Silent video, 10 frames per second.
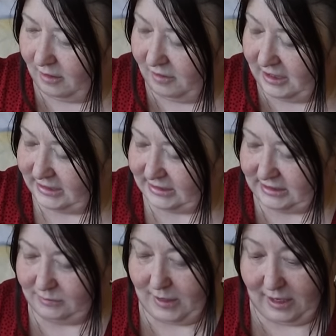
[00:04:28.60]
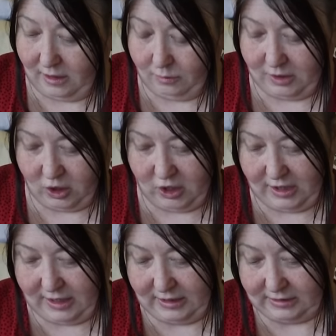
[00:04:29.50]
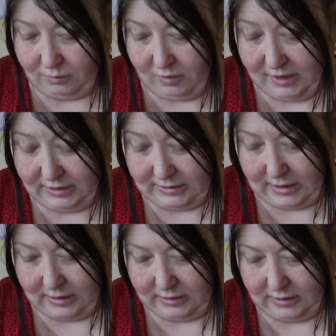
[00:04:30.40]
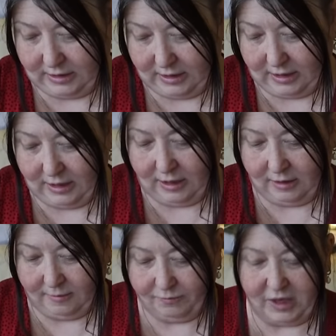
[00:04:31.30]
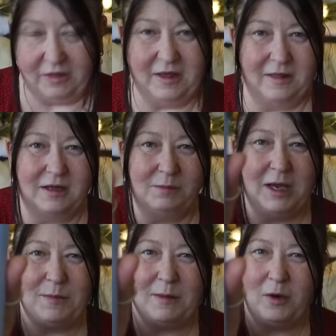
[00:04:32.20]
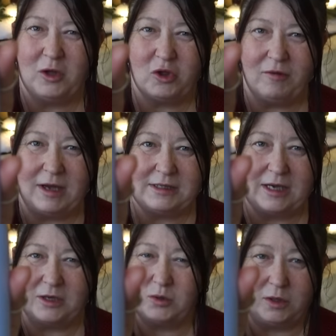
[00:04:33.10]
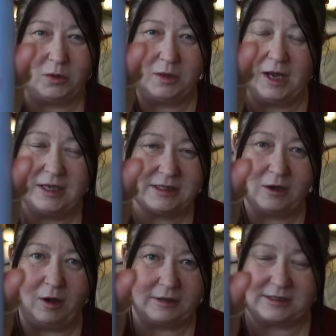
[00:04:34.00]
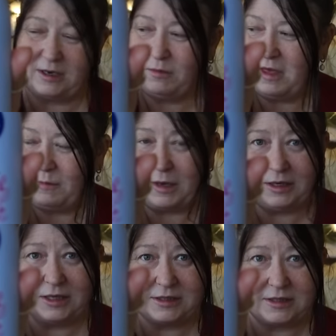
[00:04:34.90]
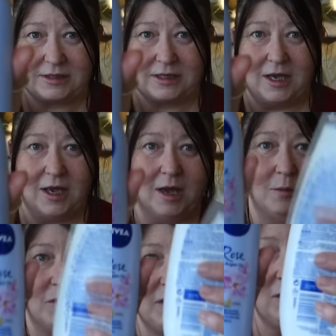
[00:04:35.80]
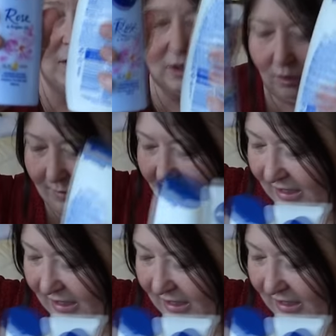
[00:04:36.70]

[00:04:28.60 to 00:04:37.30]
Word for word: this as well, which is, what is that? I think that might be a moisturiser. I don't know, guys. I can't see without my glasses. But, you know, he got me